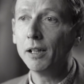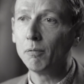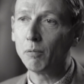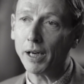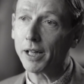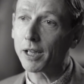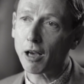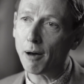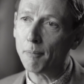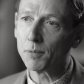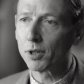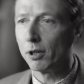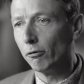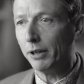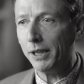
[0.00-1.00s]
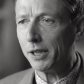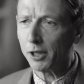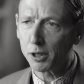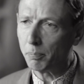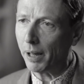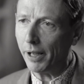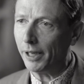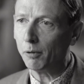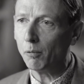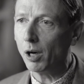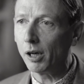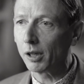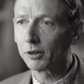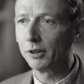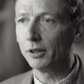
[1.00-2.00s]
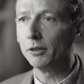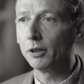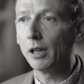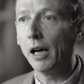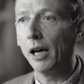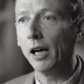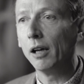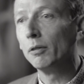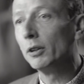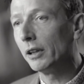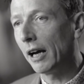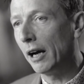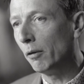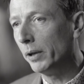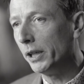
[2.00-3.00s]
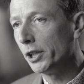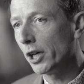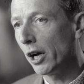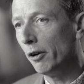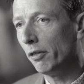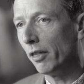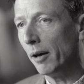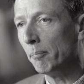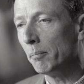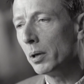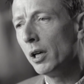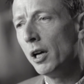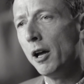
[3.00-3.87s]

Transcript: when it comes to redisplaying works and how we show them.